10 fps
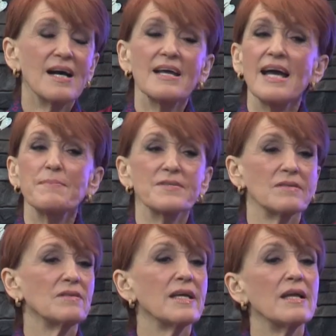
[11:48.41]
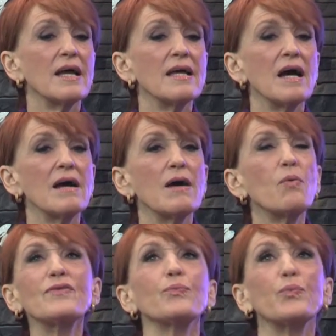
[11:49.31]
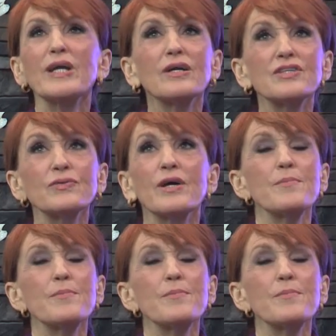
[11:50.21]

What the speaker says: Absolutely. What's weird too,